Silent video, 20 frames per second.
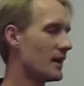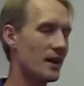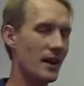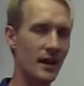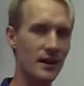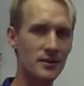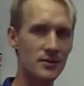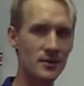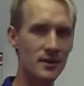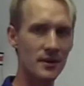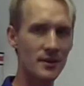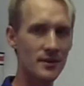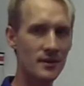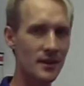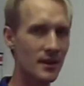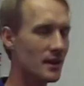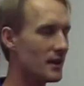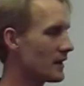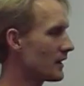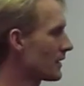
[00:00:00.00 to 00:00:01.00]
As you can
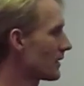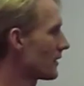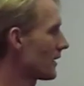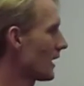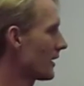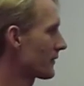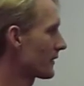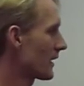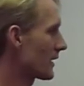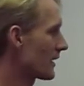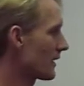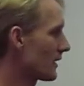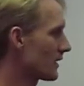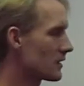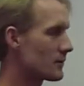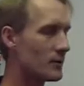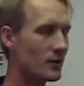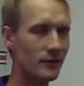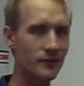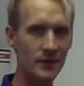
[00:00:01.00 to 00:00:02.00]
see here, I've got a
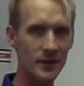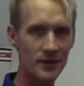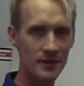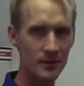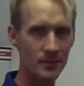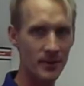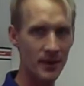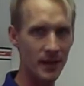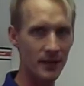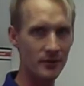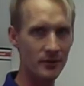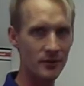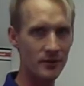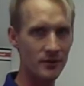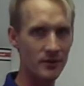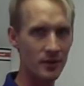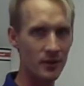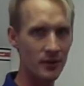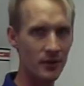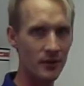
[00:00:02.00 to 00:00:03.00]
Honeywell Vista panel
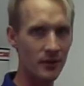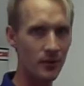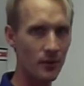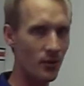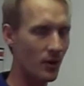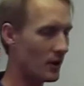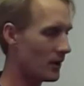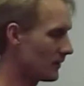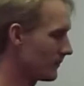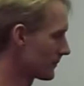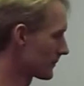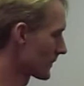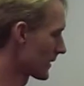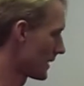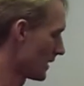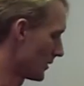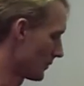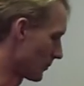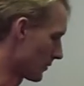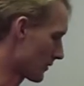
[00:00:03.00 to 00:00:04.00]
installed on the wall
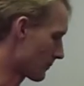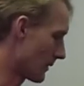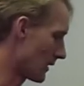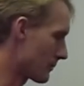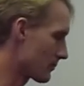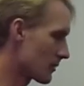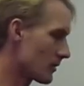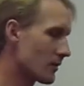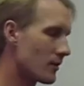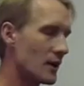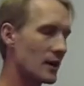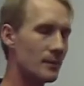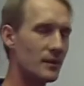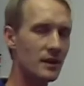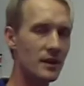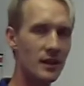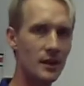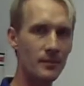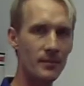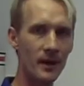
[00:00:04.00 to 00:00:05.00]
with my programming
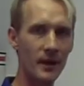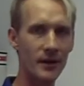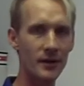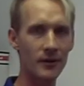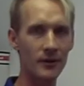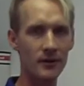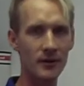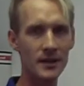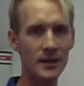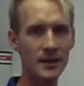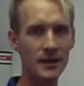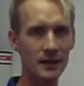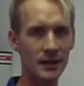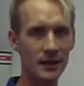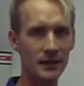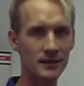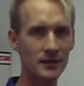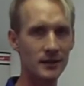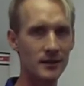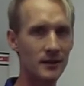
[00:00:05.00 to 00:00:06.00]
keypad already
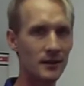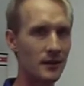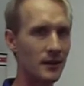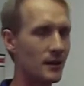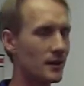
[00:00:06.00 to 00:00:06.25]
connected.